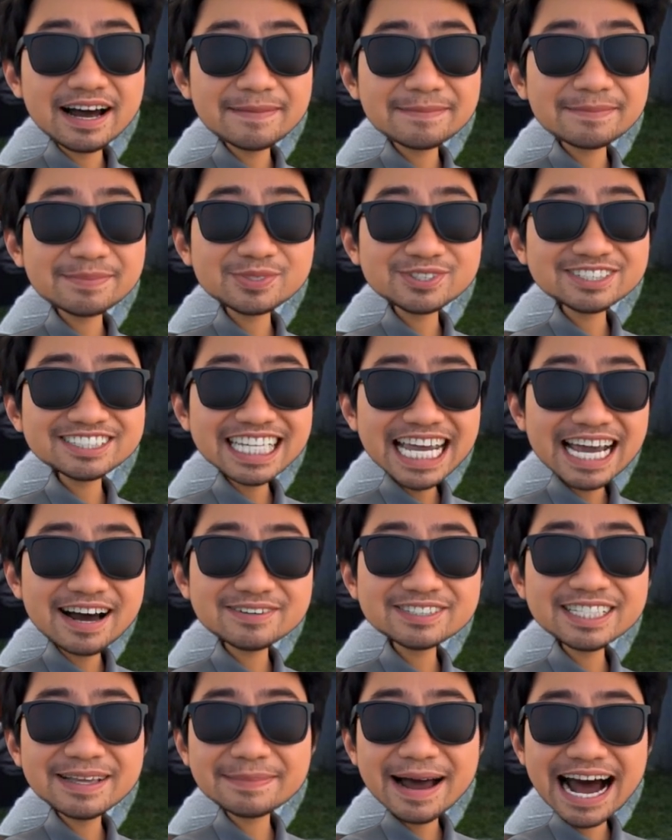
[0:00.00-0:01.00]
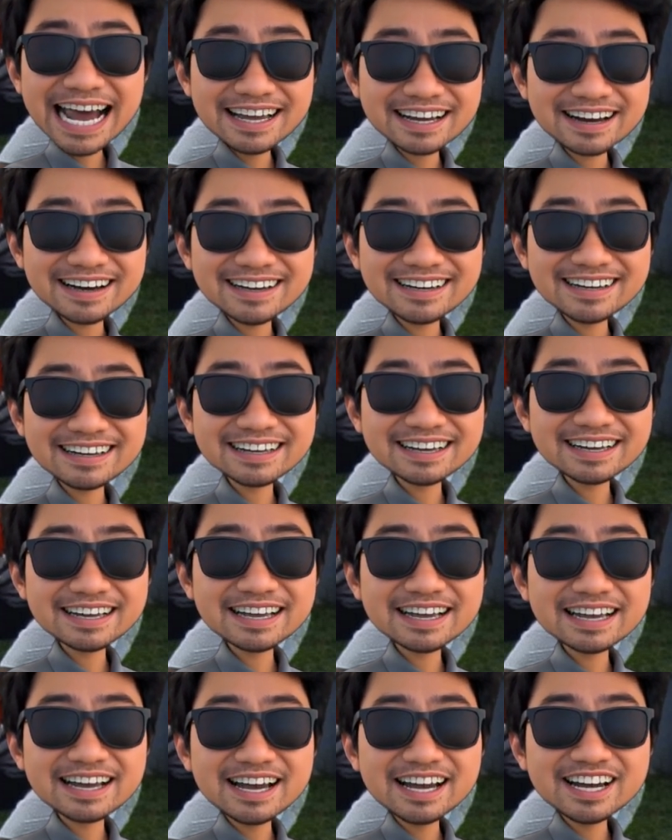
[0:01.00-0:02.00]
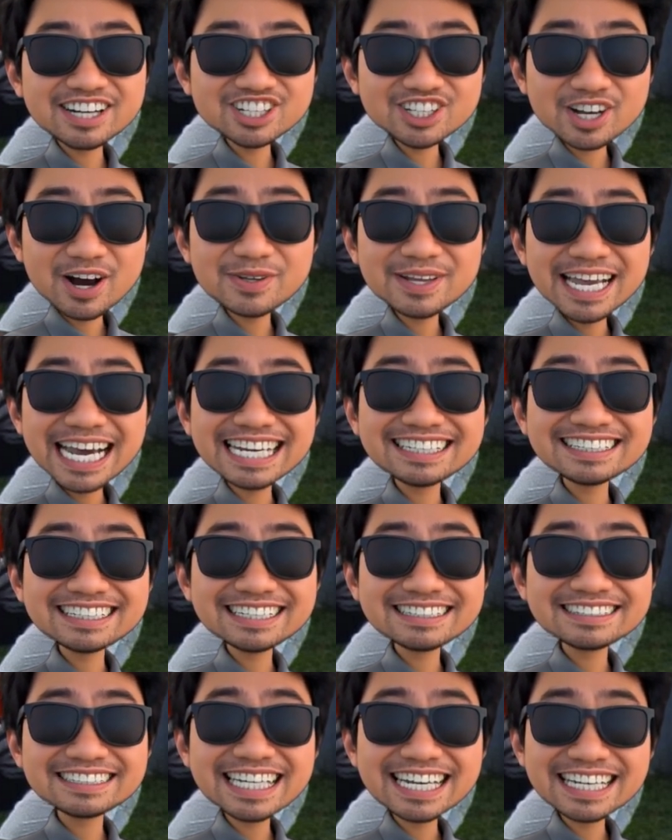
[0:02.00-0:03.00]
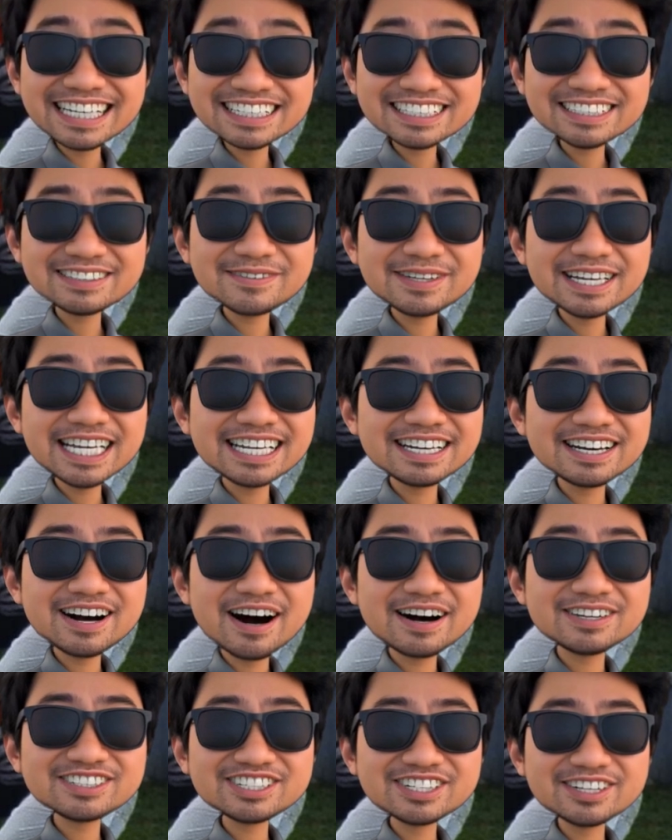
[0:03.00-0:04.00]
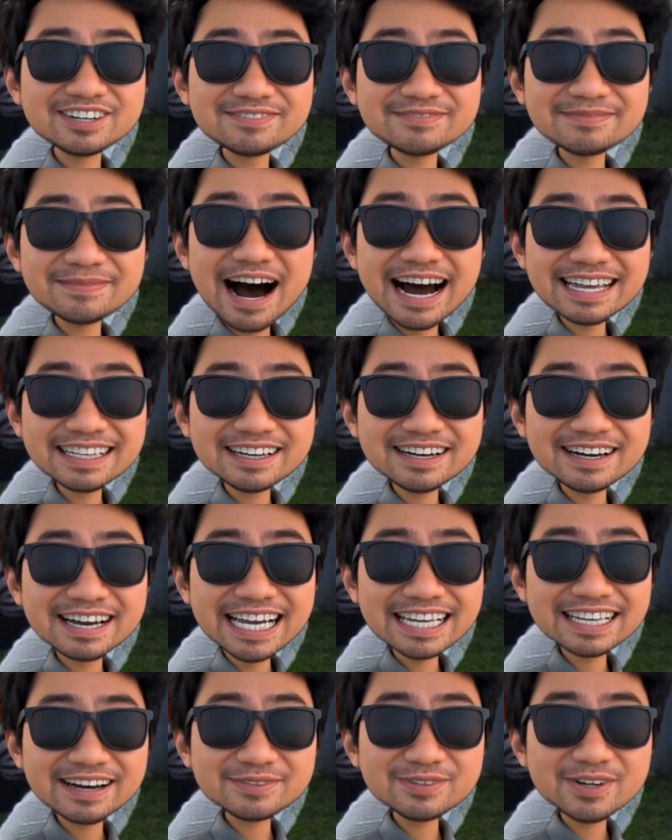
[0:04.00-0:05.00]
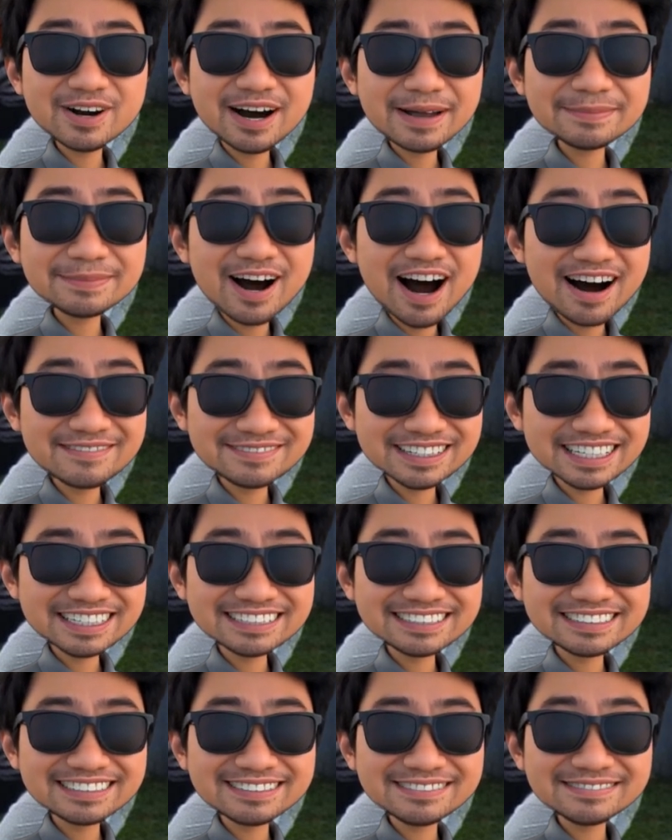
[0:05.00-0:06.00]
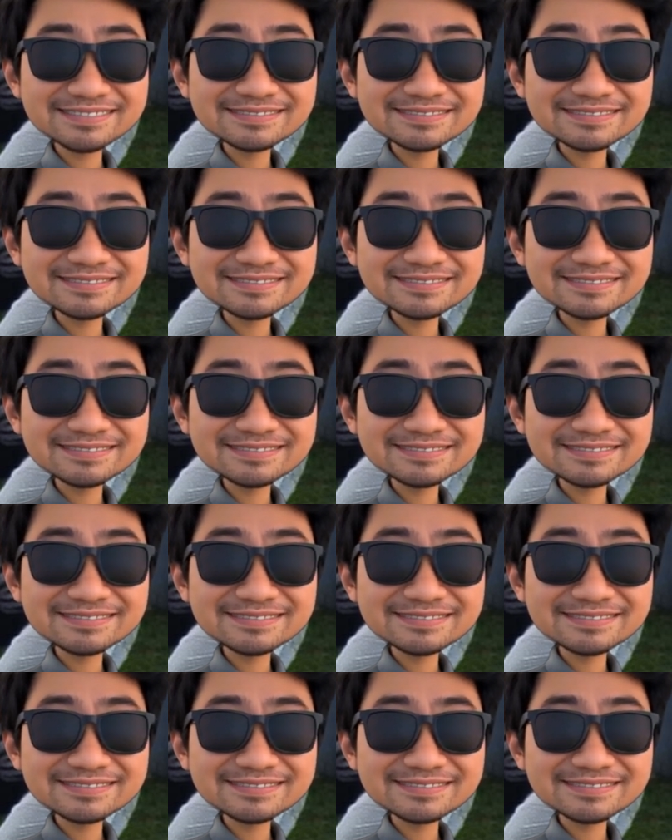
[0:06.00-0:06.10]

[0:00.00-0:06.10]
Museo de Baler showcases the history and culture of Baler and Aurora province.